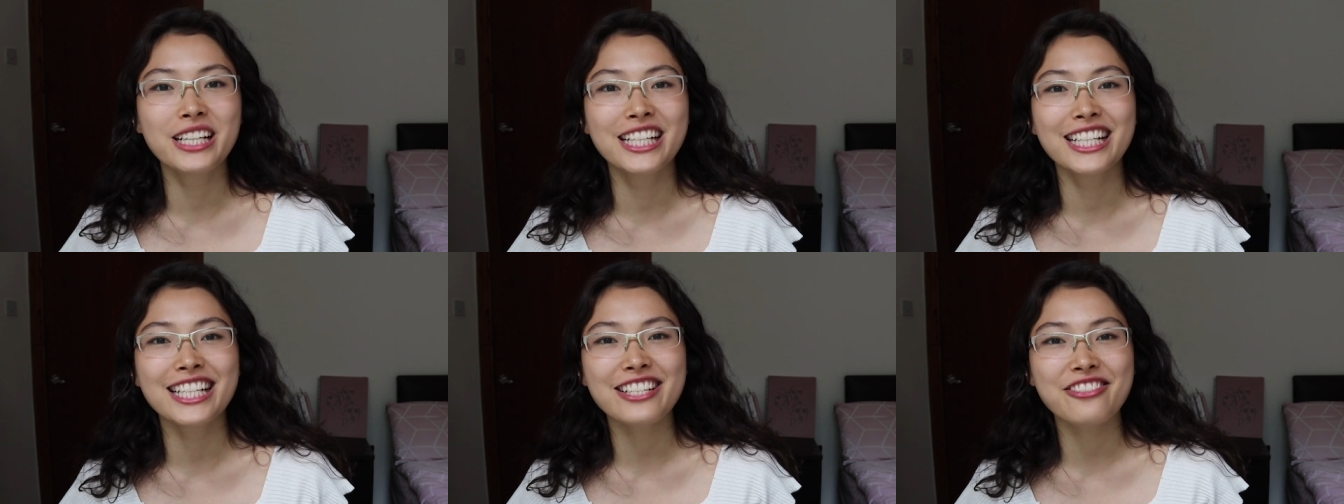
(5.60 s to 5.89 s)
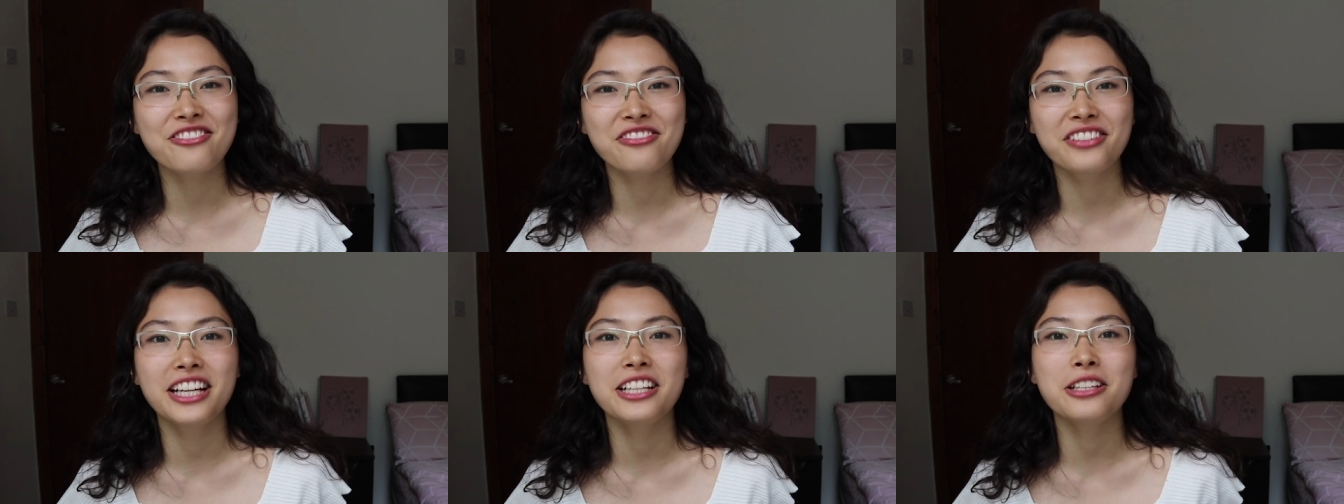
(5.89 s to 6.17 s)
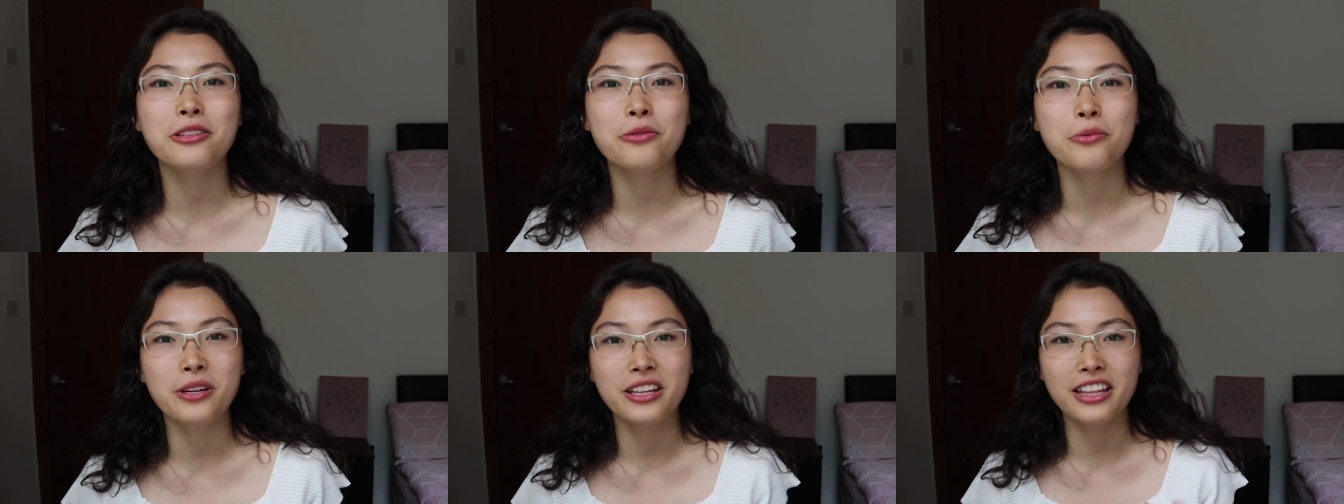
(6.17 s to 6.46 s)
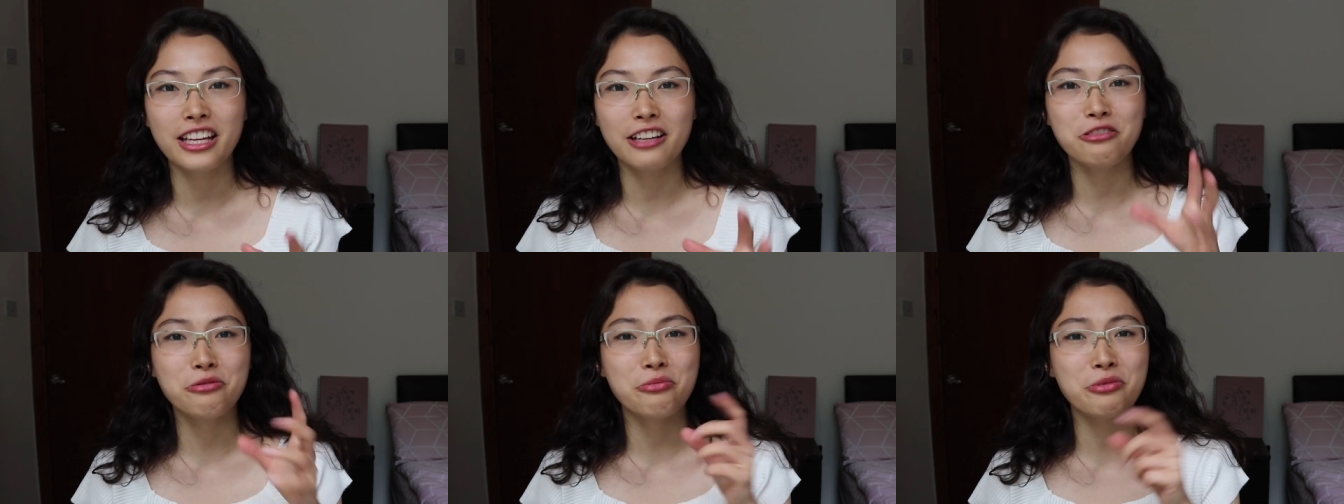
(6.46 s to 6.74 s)
minutes straight
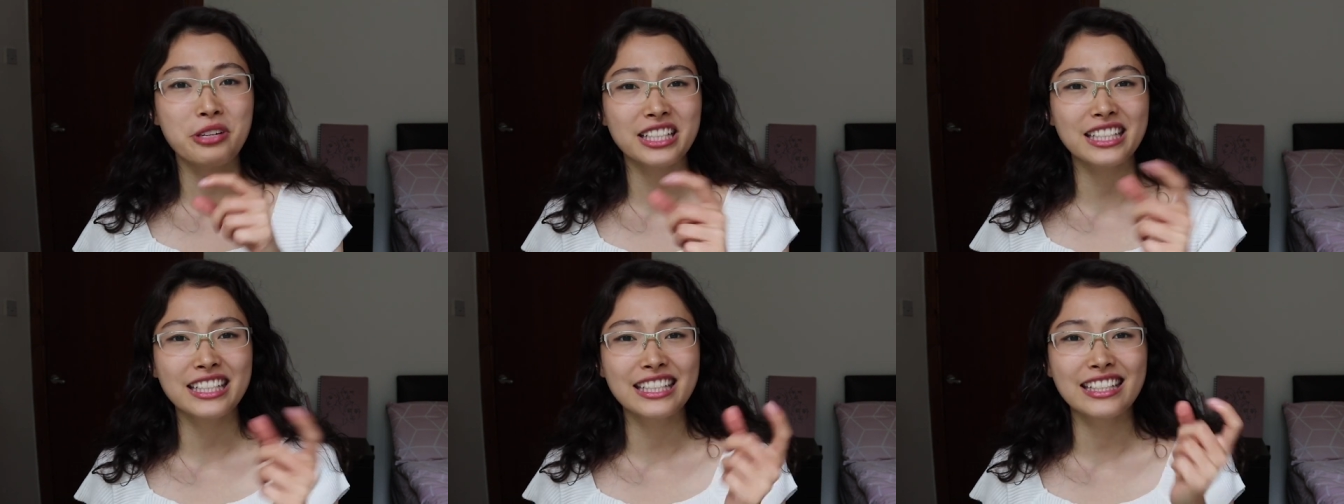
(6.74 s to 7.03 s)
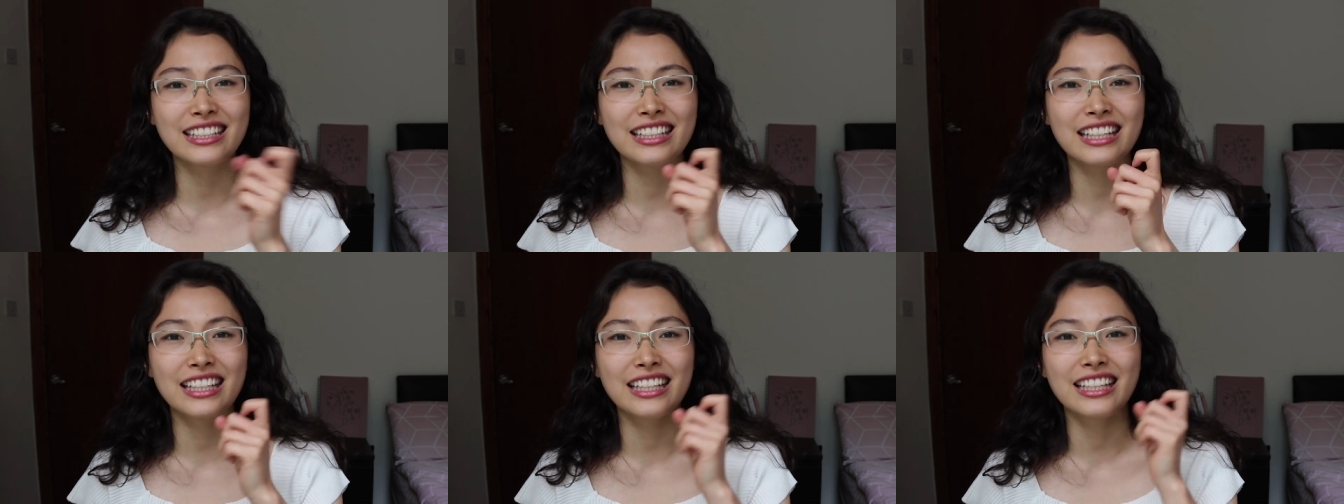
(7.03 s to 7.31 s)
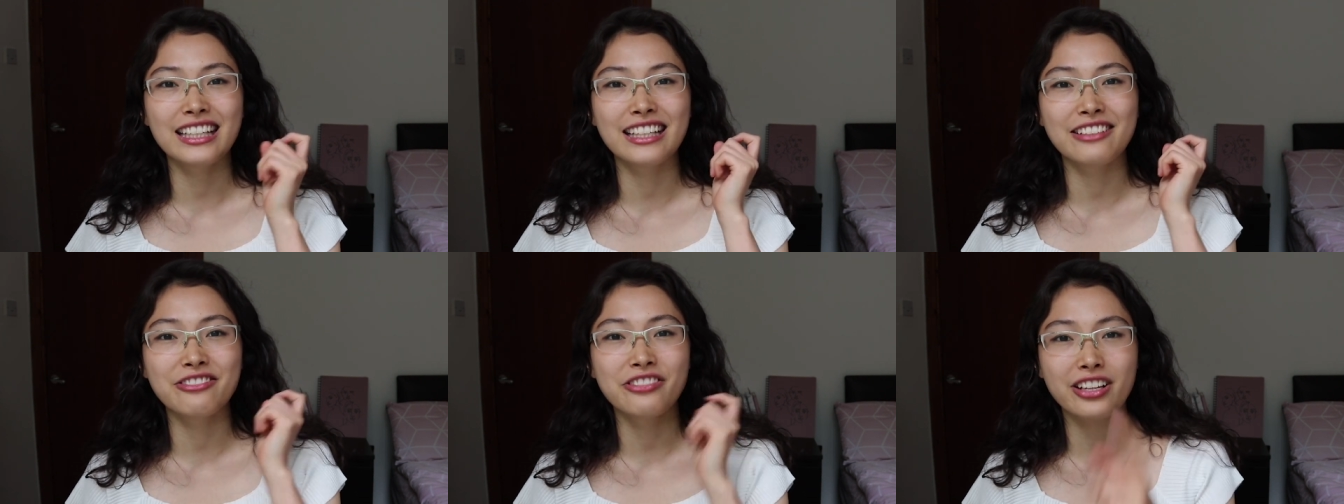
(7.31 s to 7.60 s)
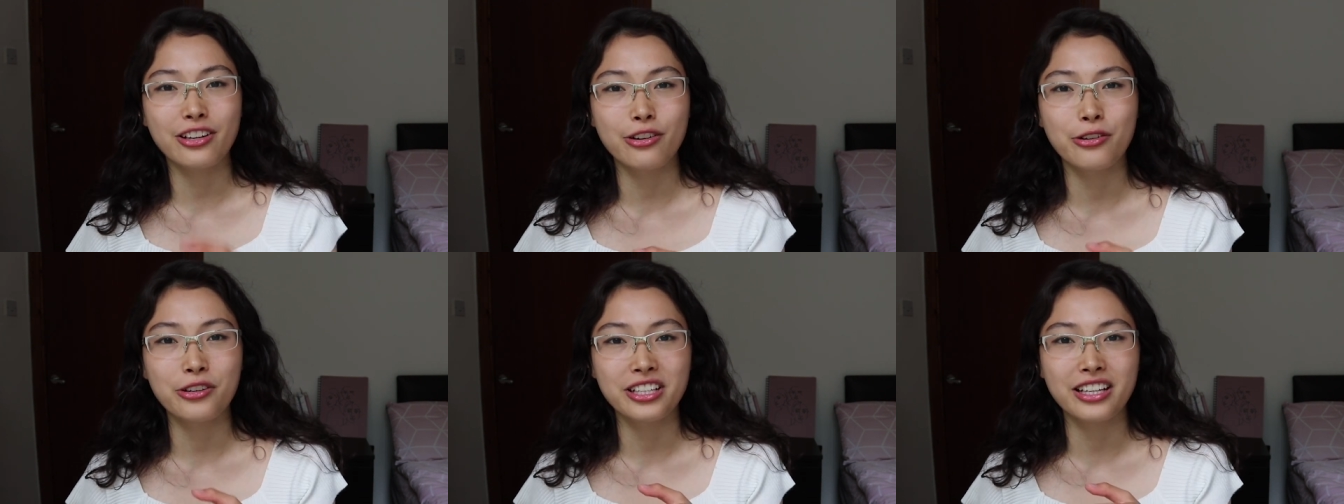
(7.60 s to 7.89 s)
without pressing the
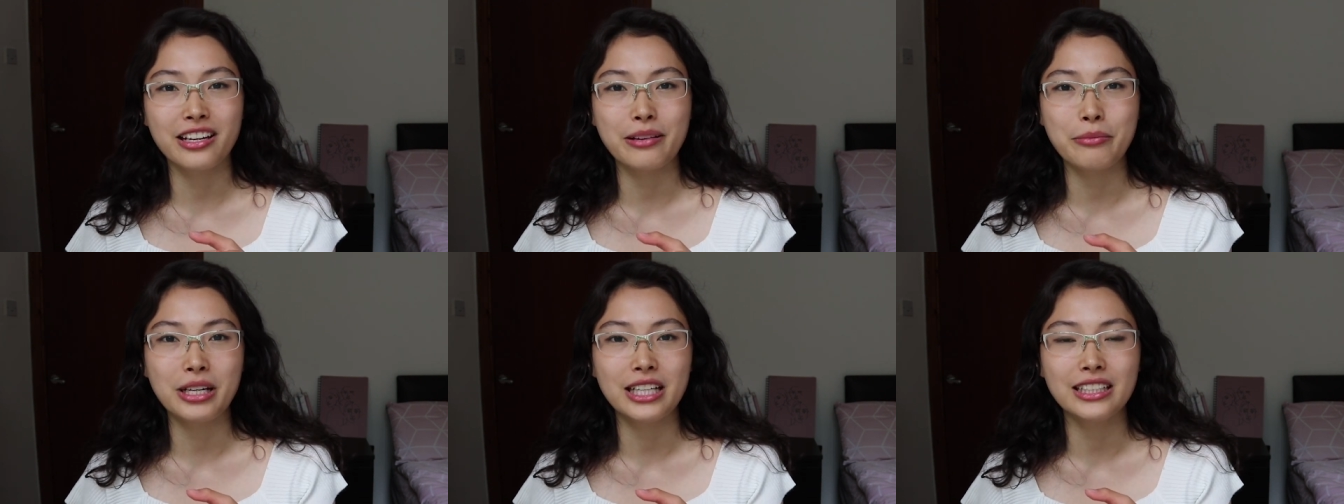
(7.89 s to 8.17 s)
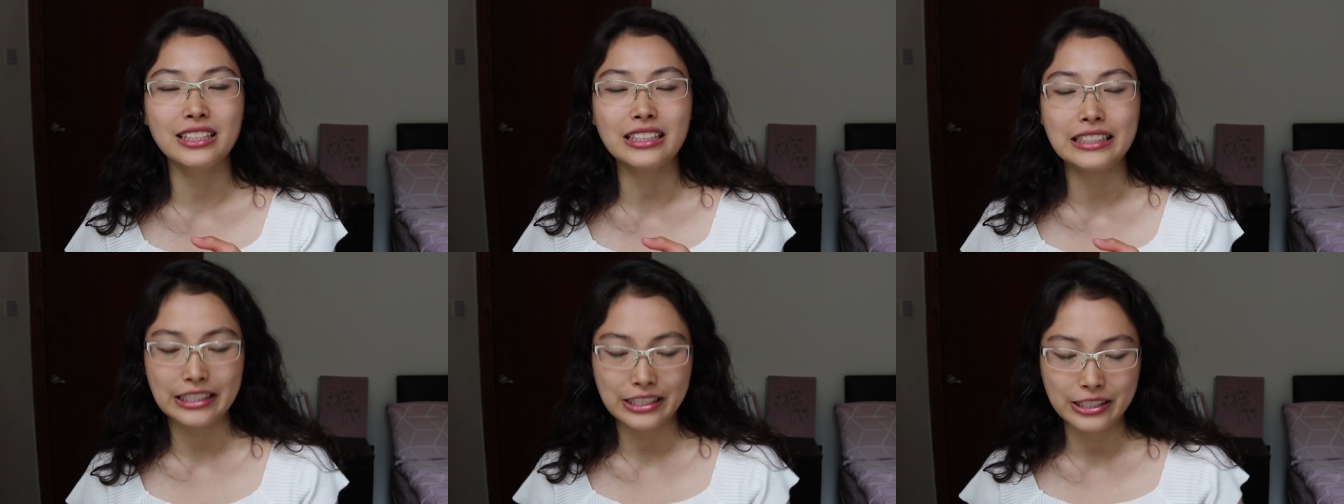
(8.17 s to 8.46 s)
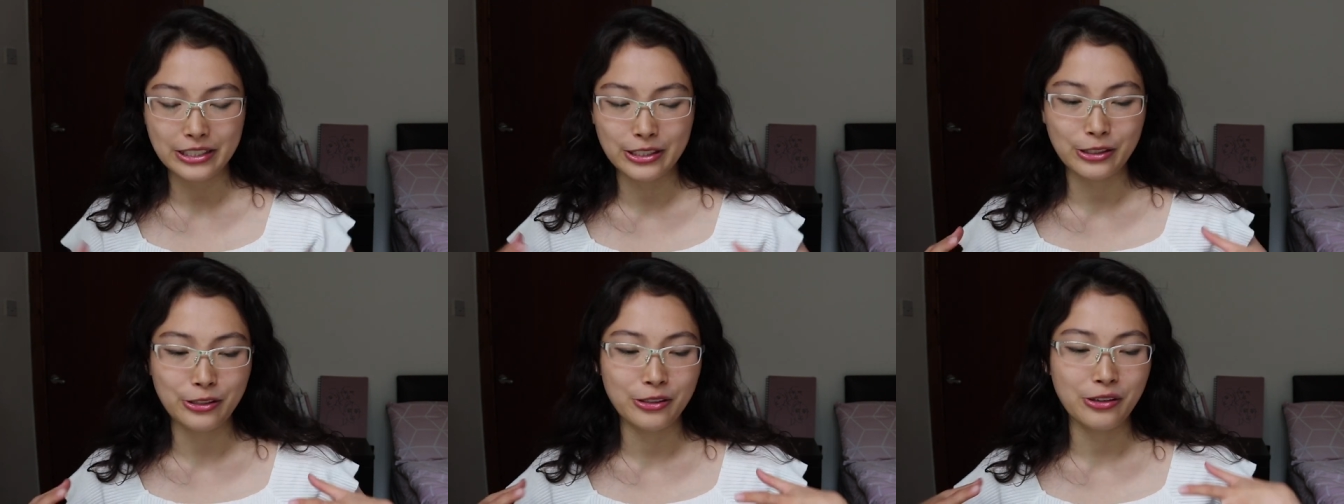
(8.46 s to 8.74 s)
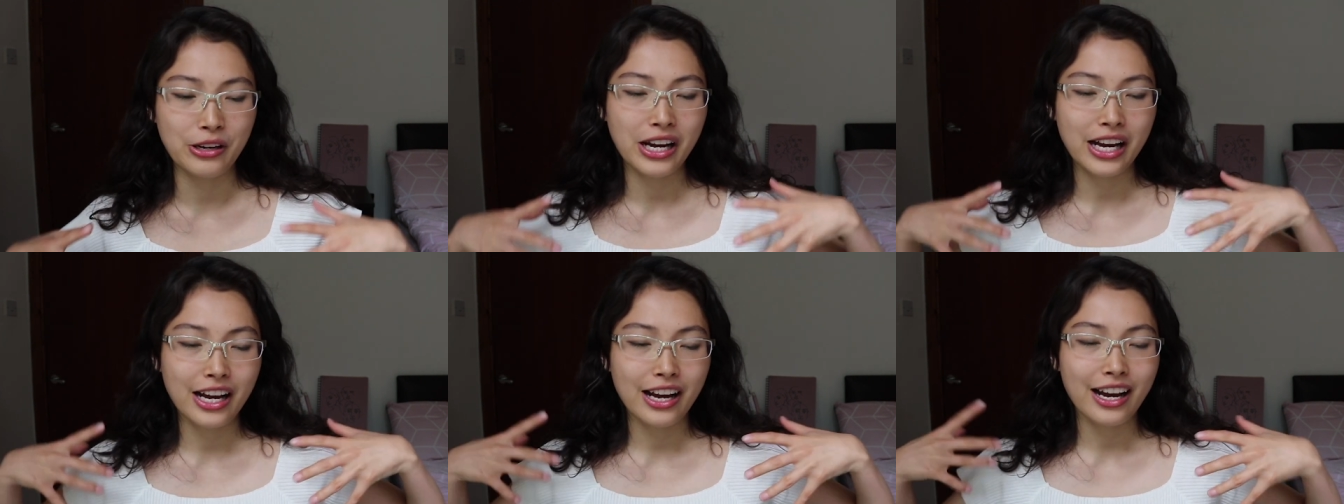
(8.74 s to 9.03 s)
recording button,
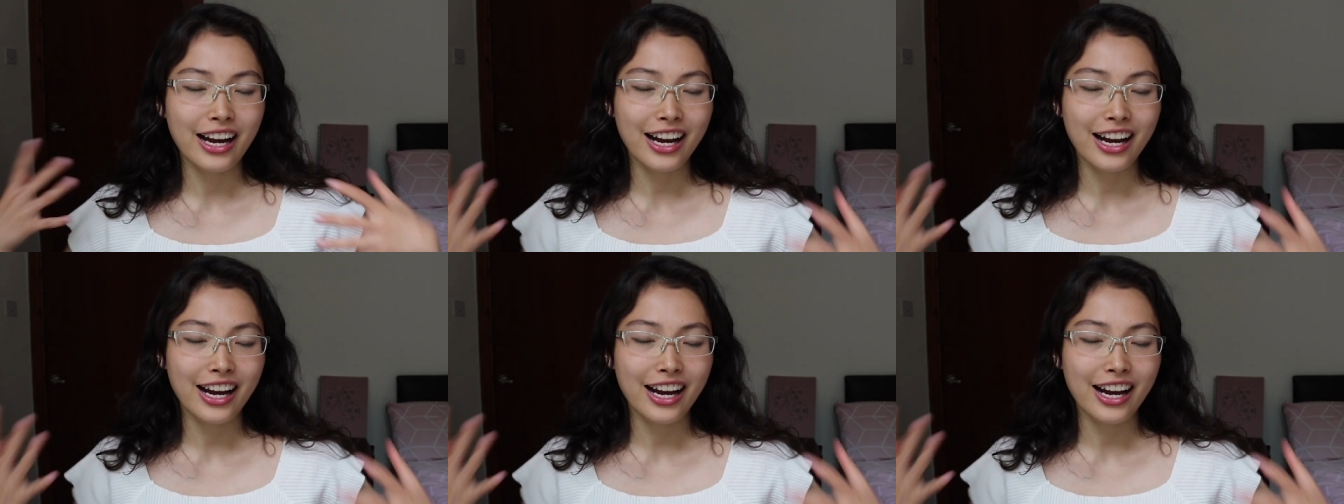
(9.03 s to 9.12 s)
so